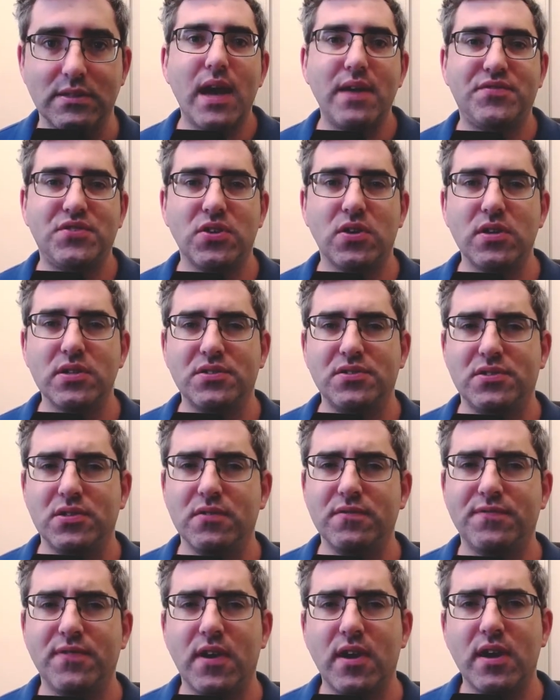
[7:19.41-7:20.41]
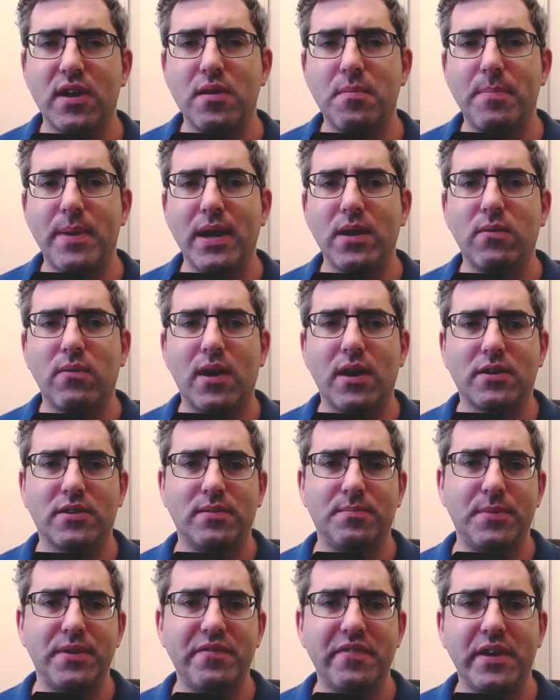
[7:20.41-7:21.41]
I've talked so far about
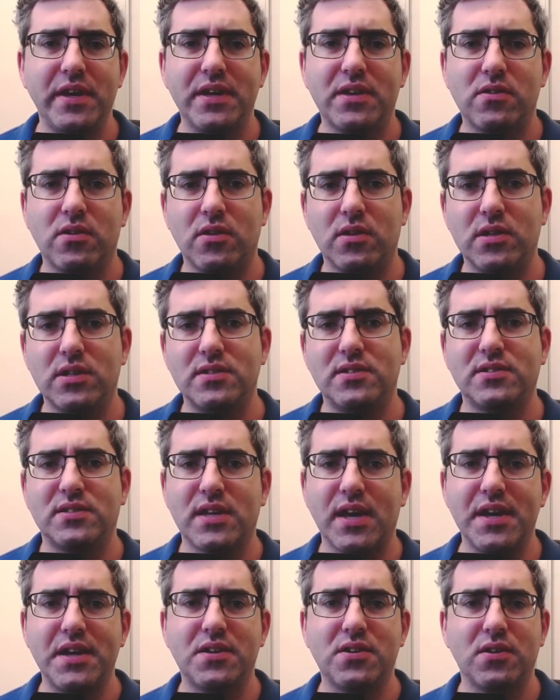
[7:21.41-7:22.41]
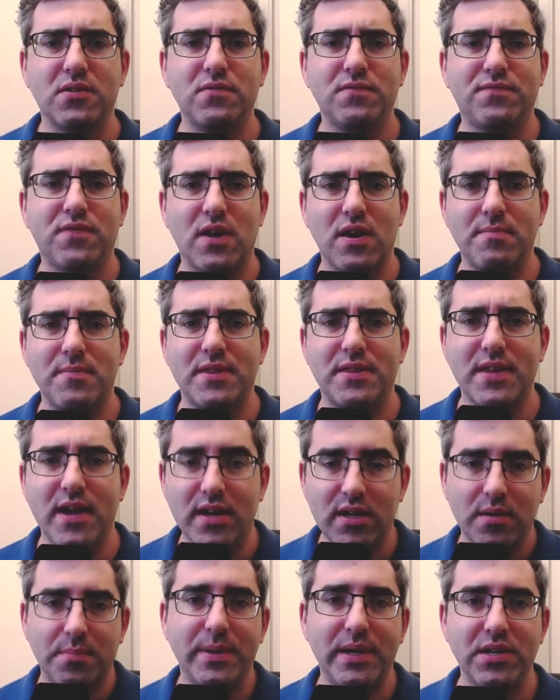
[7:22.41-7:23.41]
what can be really called
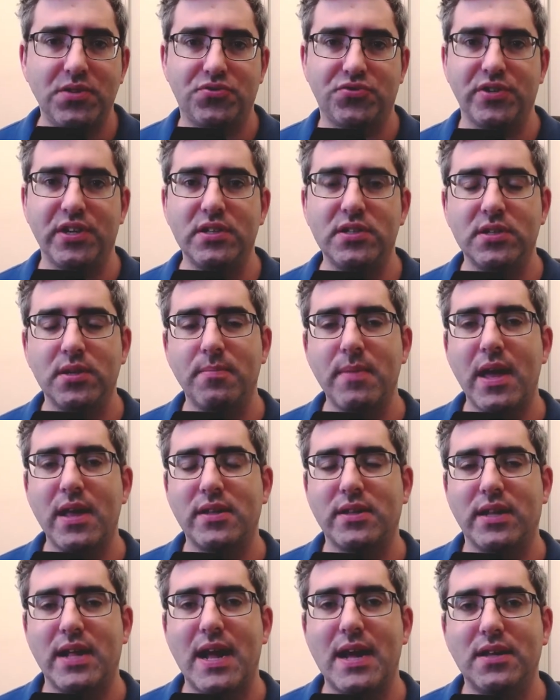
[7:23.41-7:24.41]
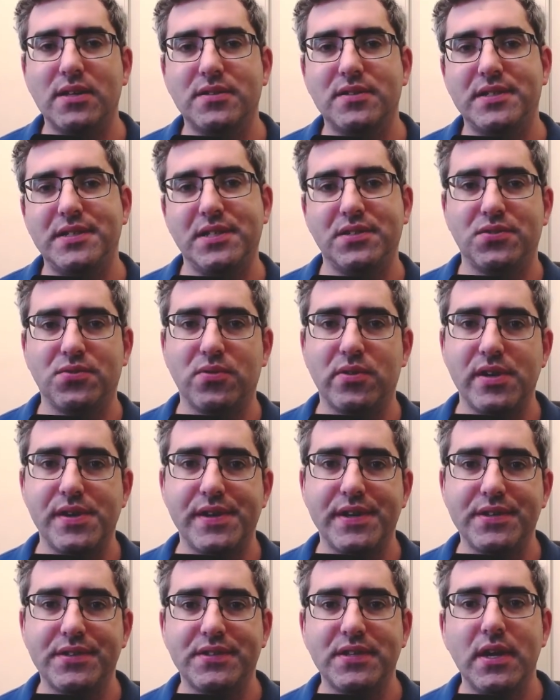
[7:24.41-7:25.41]
psychopharmacotherapy, treating mental health
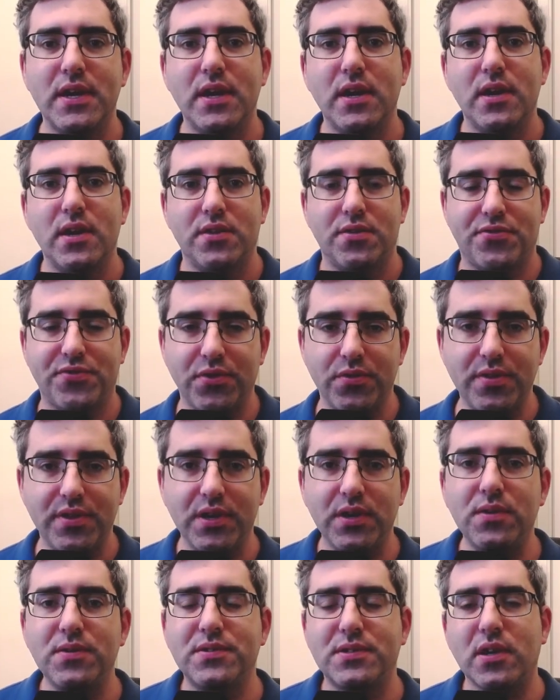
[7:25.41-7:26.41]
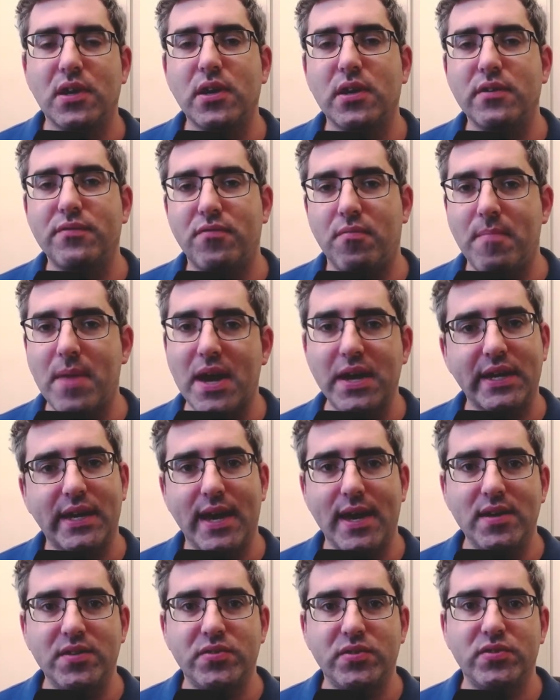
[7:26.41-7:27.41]
disorders through the use of
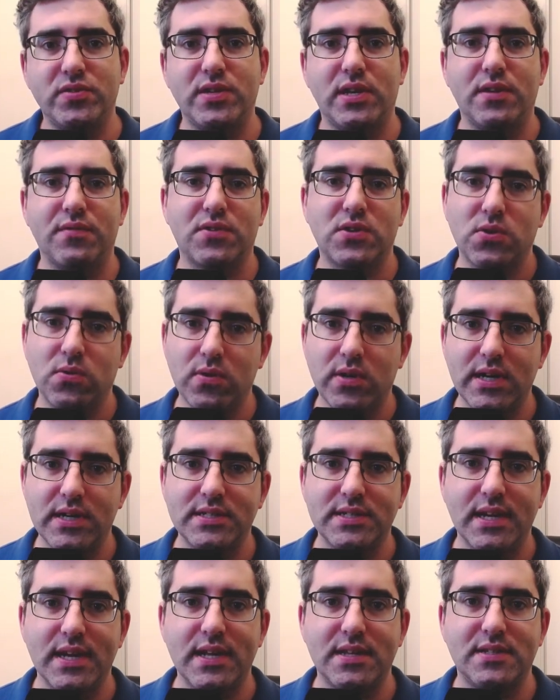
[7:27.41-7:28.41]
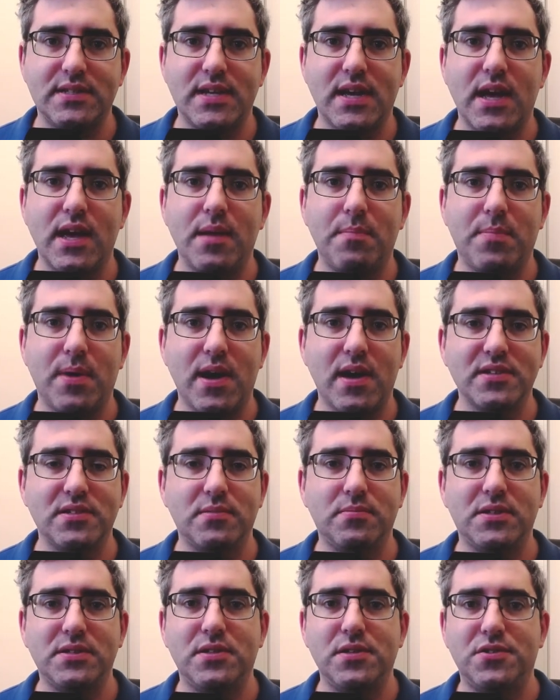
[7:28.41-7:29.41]
medications. And of course, it's
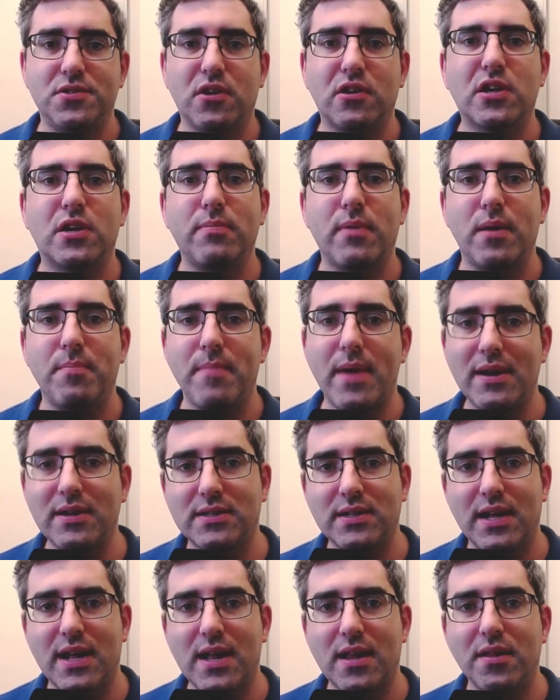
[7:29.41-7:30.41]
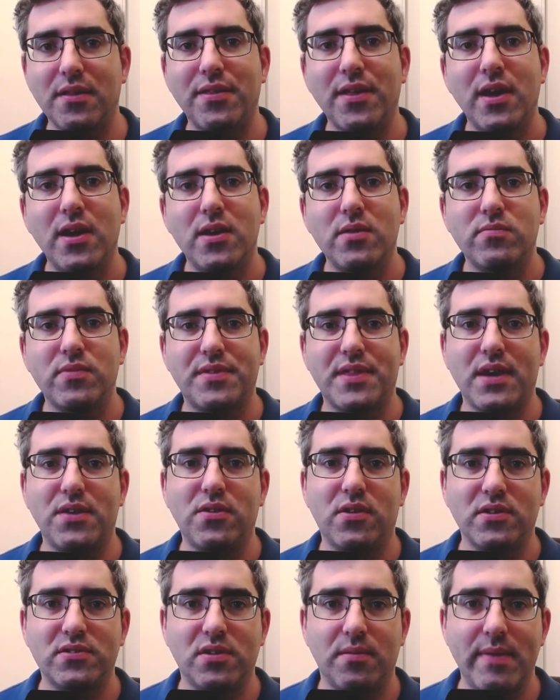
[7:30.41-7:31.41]
impossible to talk about mental health
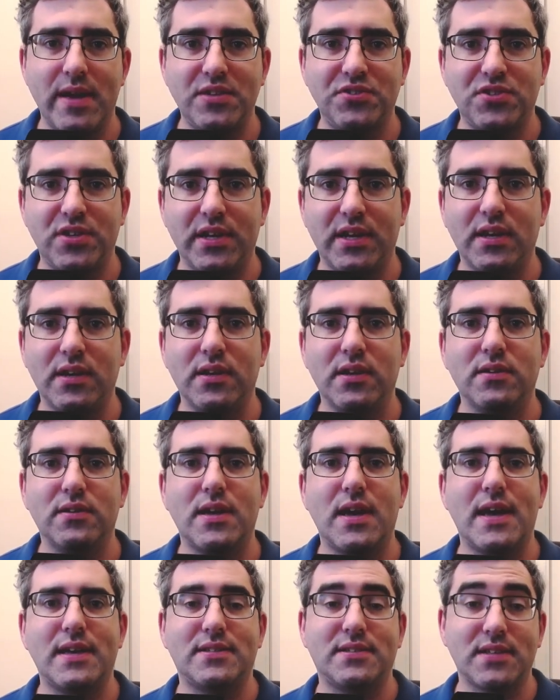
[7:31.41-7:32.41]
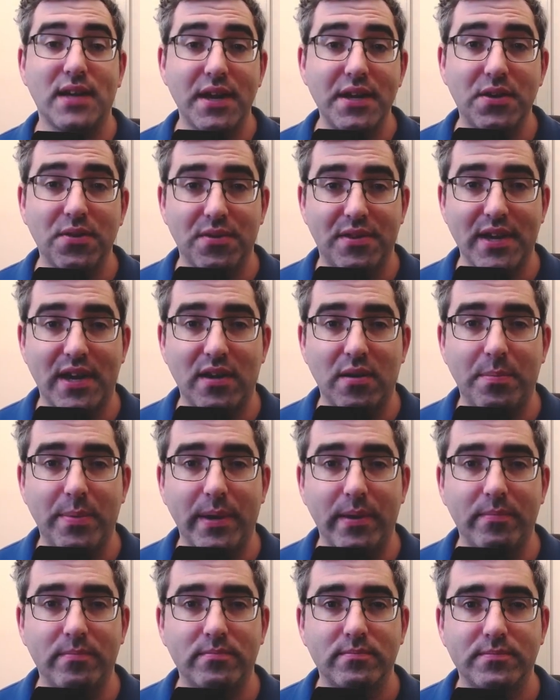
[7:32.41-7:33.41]
without also mentioning
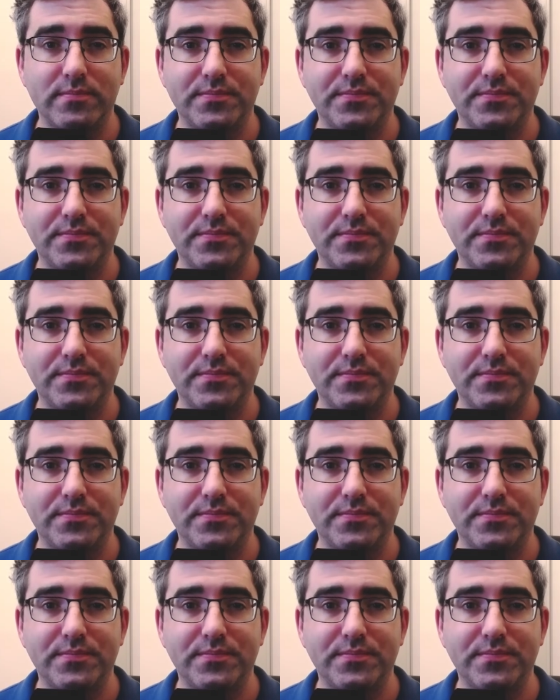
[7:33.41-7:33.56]
psychotherapy.